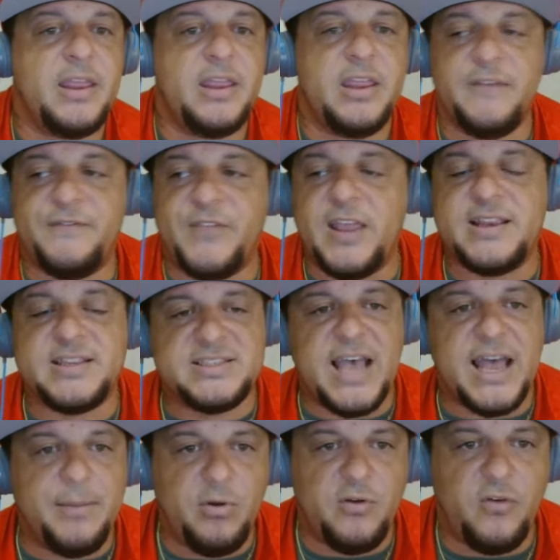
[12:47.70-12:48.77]
if they
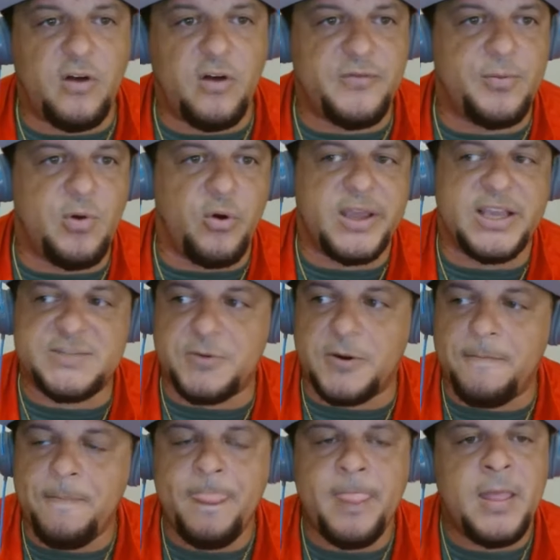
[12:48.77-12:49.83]
decide to move on from Corey
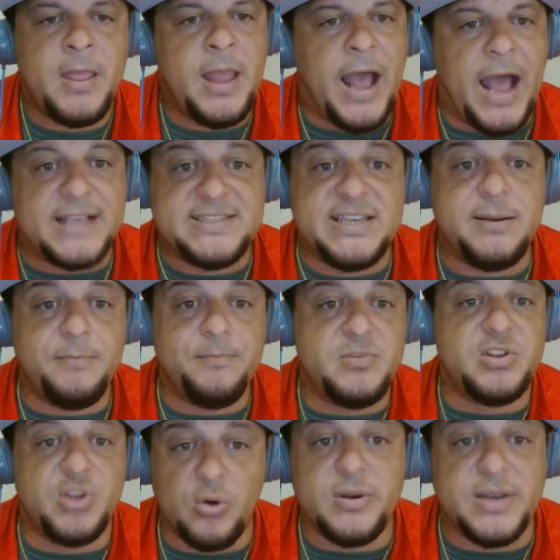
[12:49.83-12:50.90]
Kispert, I see
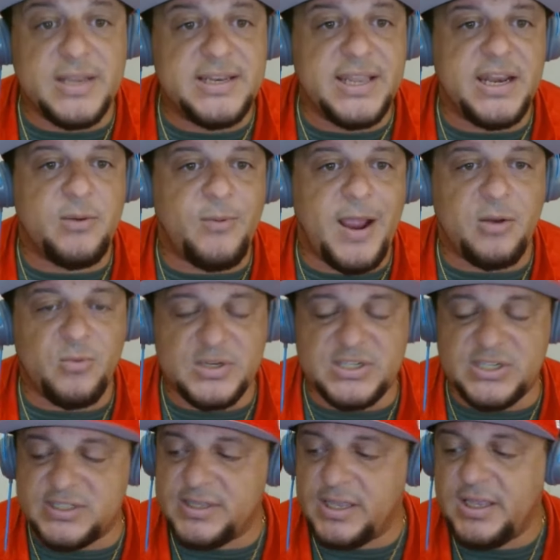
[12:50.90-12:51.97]
them doing the Denny route, which
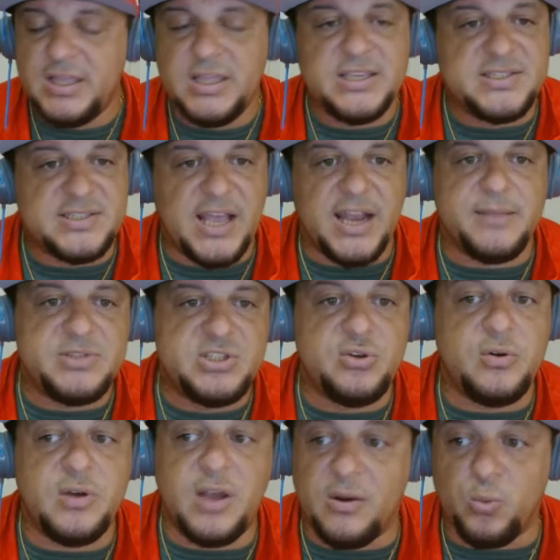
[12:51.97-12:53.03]
is sign him
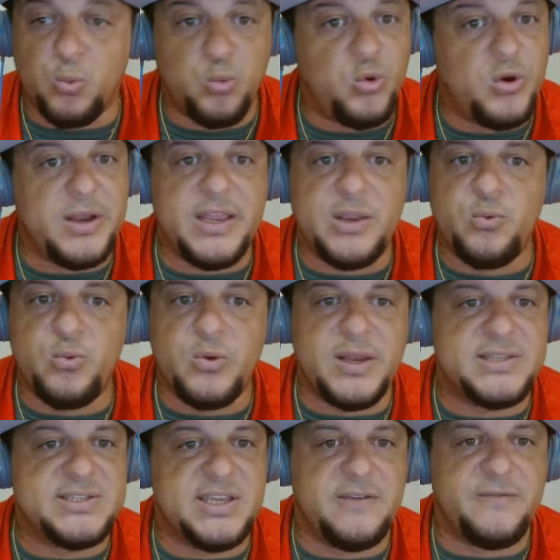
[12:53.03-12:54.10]
to a really,
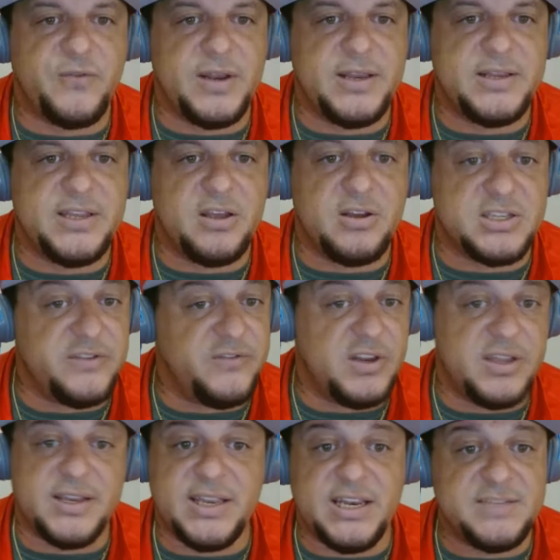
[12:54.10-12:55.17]
really team-friendly deal. Because if you
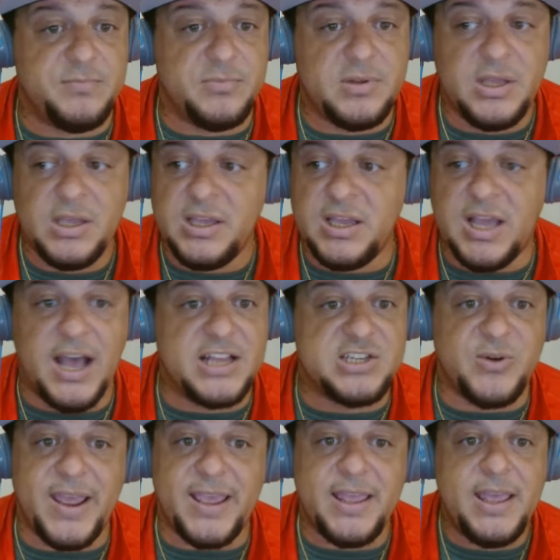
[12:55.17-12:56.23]
look at Denny's
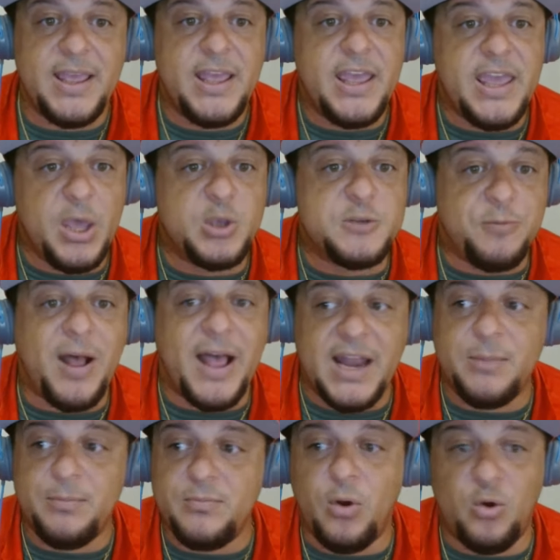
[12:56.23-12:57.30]
contract, it was
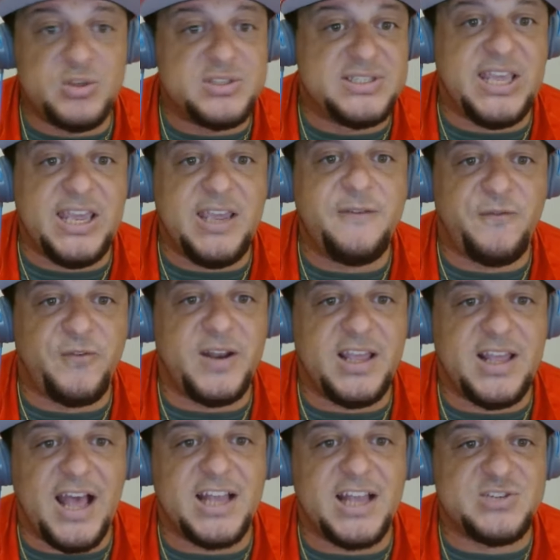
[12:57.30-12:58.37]
probably the most team-friendly
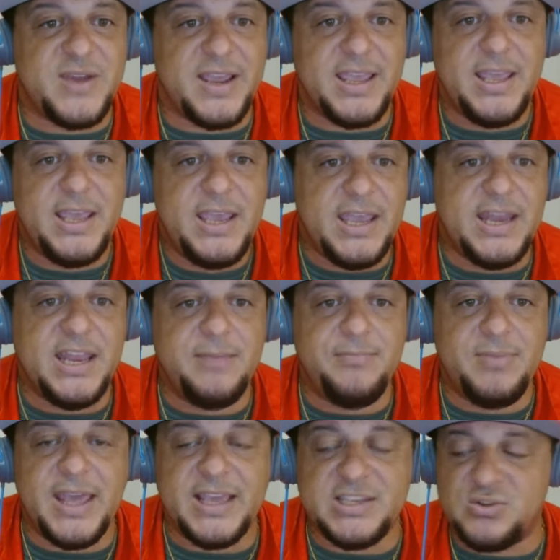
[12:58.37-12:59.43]
contract in the
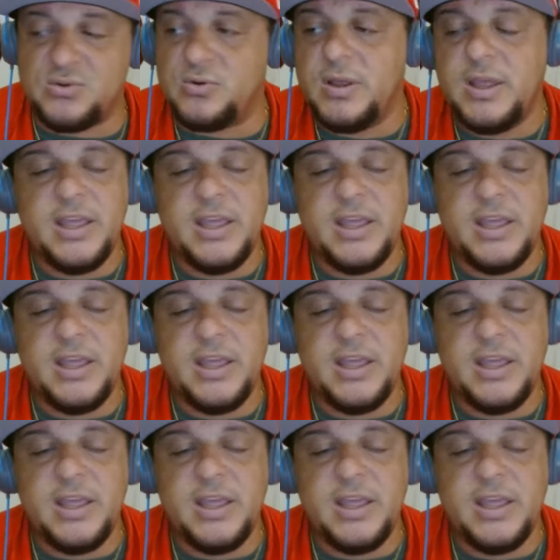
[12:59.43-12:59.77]
NBA. So